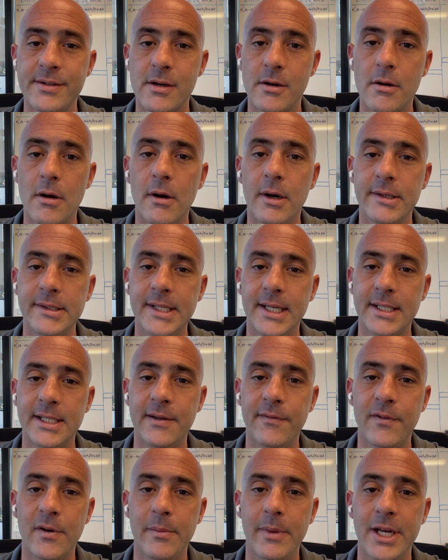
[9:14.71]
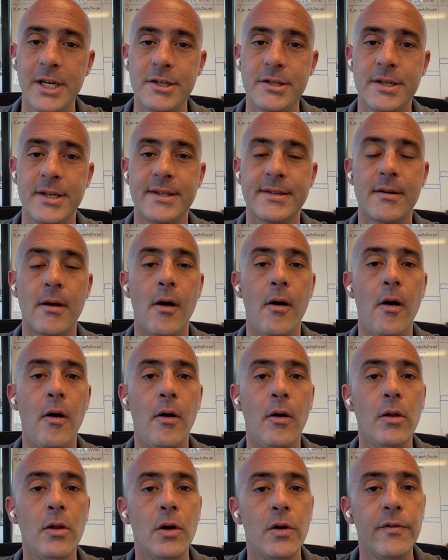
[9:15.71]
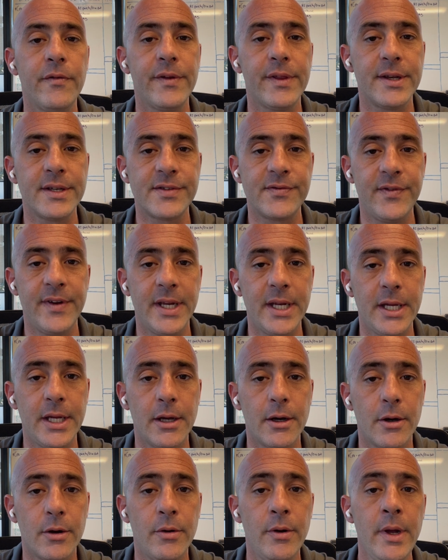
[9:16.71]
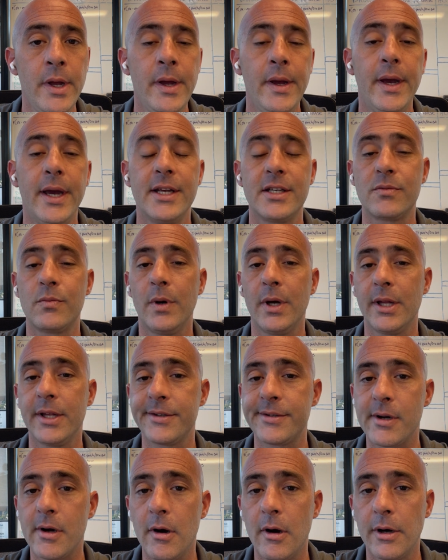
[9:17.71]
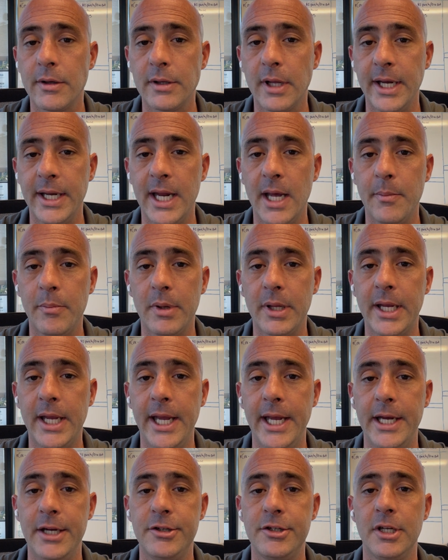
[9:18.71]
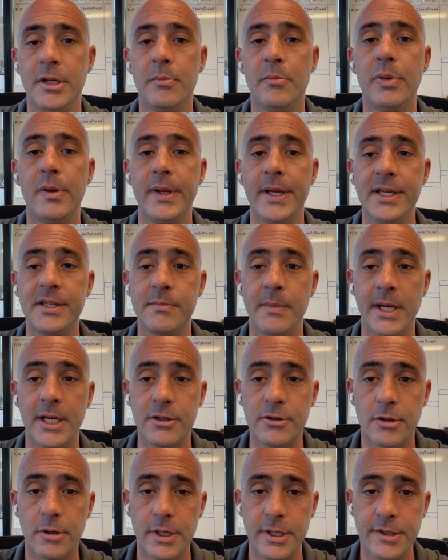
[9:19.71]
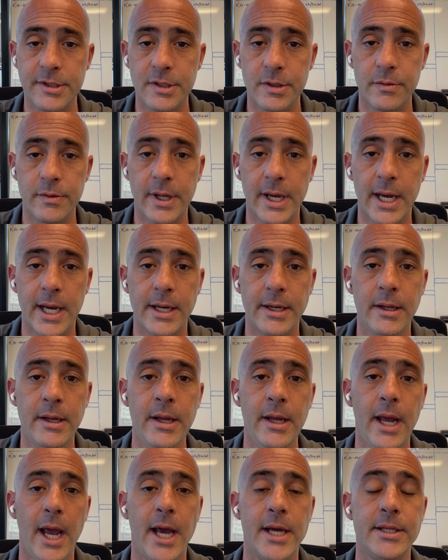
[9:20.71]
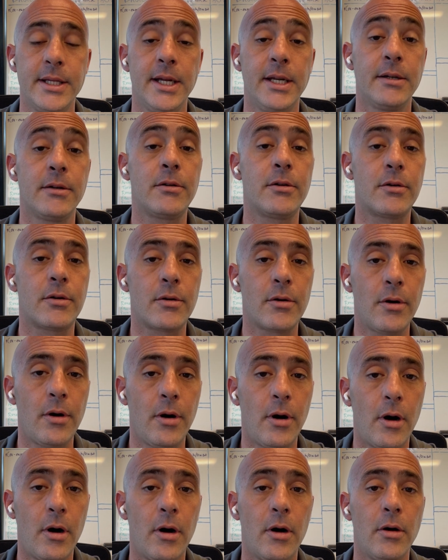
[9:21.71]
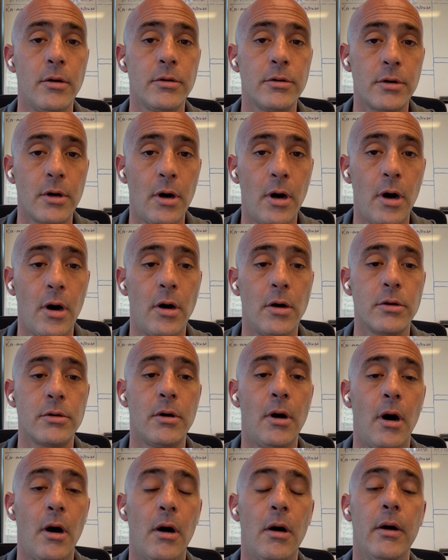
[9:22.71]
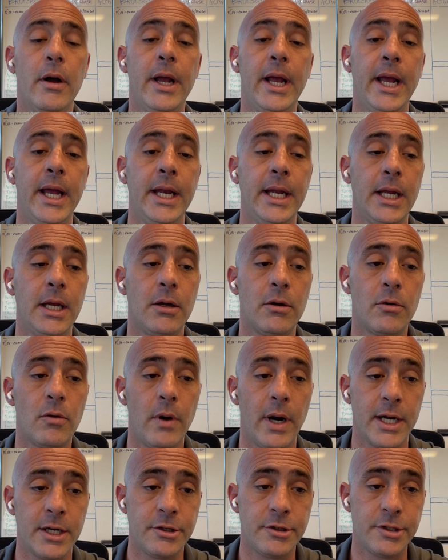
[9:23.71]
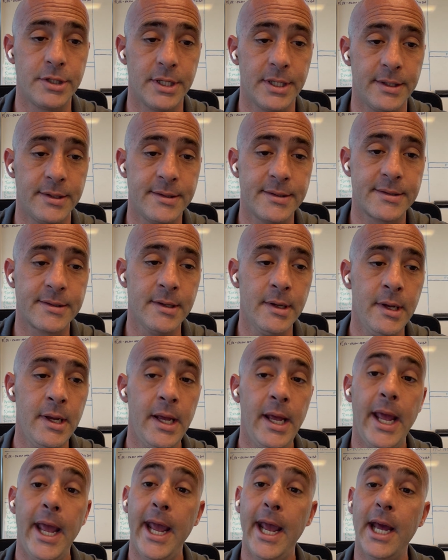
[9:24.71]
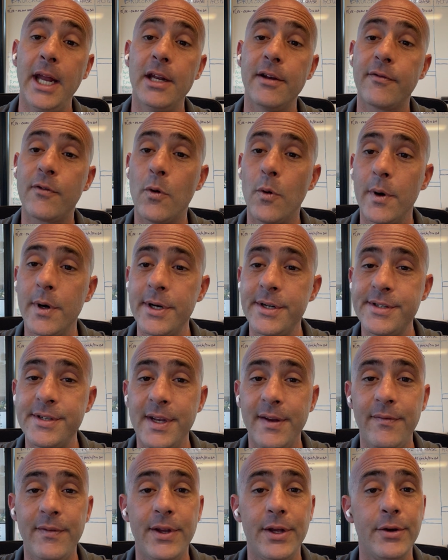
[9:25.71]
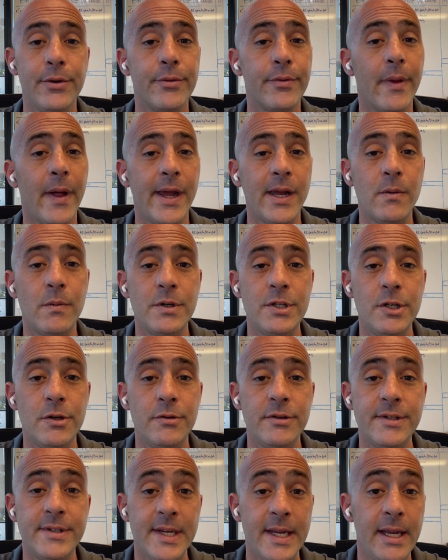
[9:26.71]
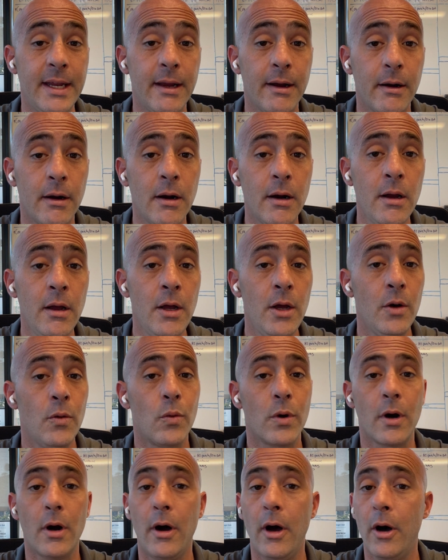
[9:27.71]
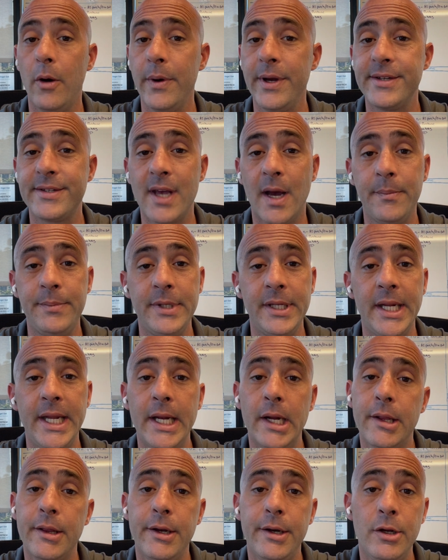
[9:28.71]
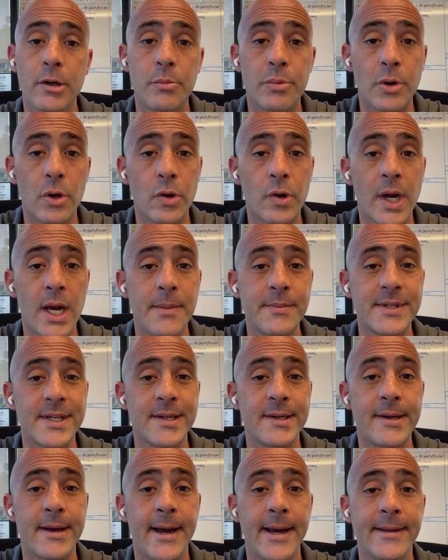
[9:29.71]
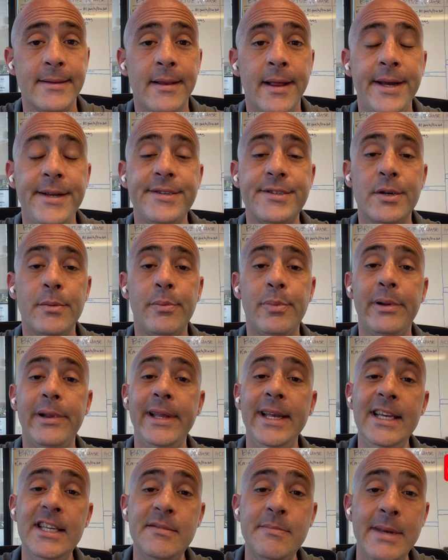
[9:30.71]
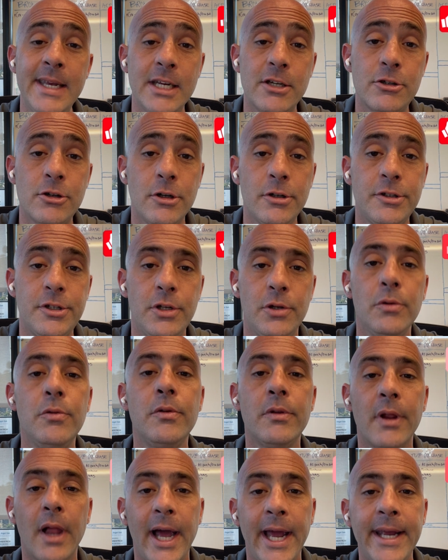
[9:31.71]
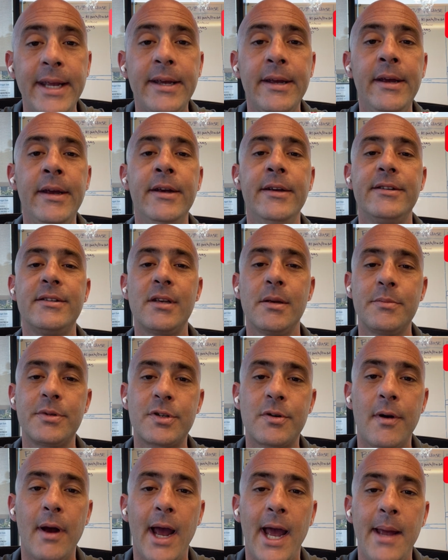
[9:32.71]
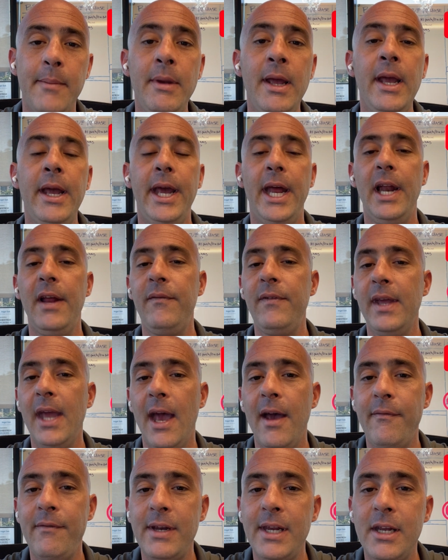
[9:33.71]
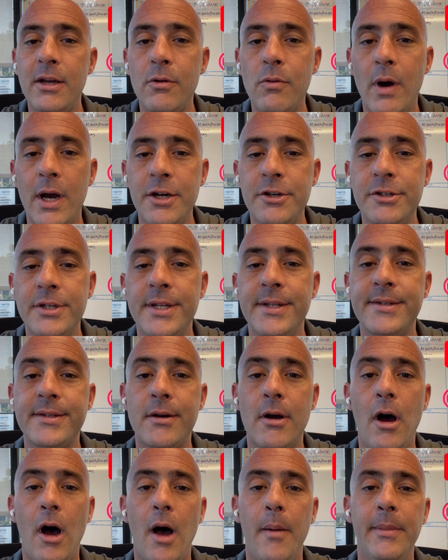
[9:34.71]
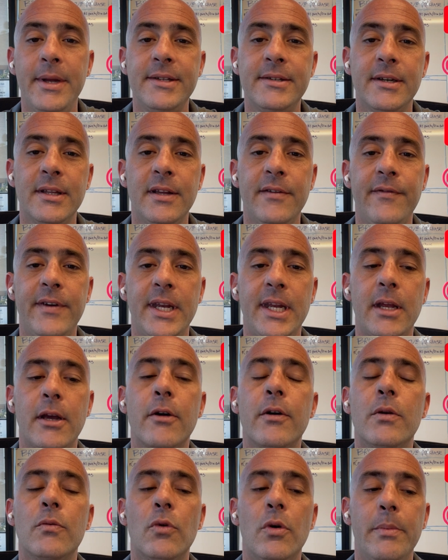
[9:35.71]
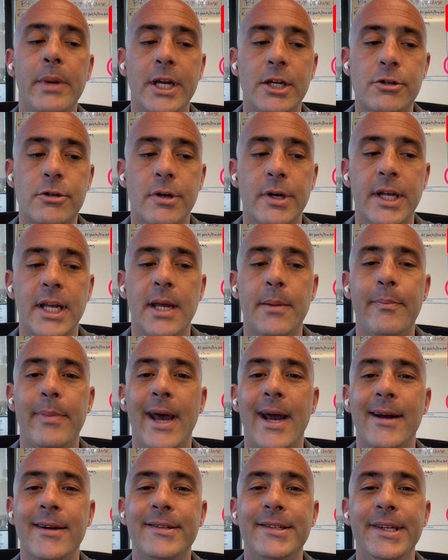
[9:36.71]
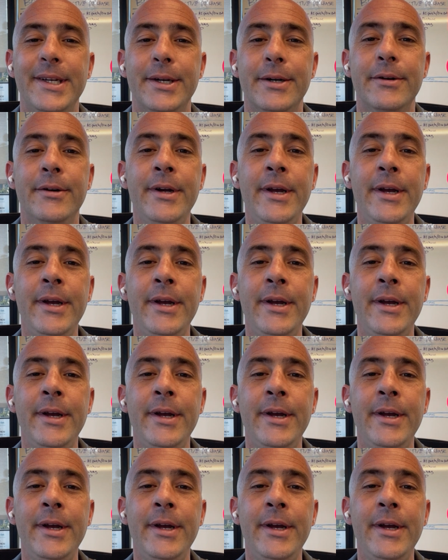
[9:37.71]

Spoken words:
Our contact information is all over this video, as well as our online application. Please make sure to do that, and then call any questions. And of course, if you like what you see here, we're always up to date on the new programs and guidelines, so please make sure to like, subscribe, and if you have any questions, comment on the video and we'll make sure to get back to you.